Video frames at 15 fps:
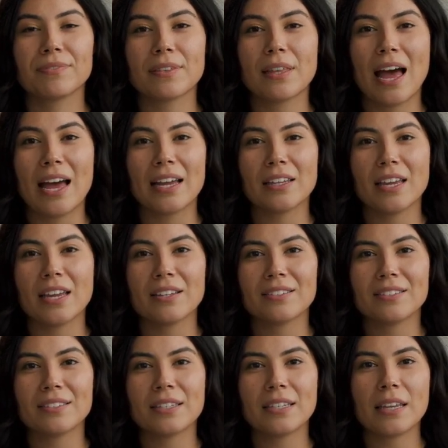
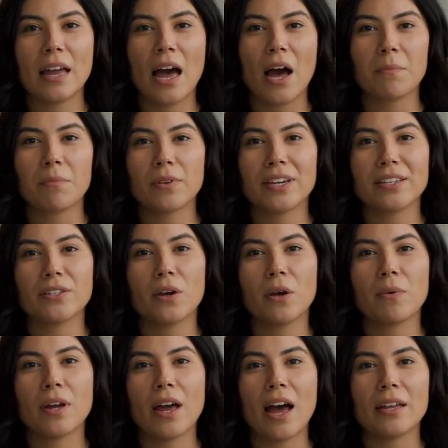Adidas operates
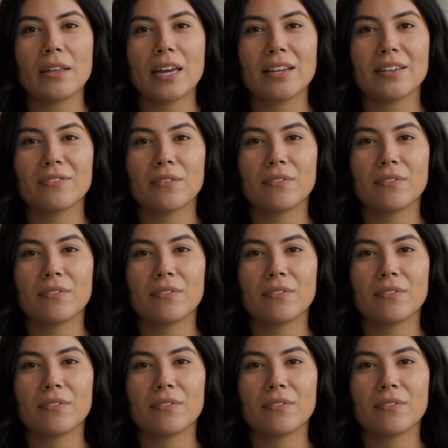global hotlines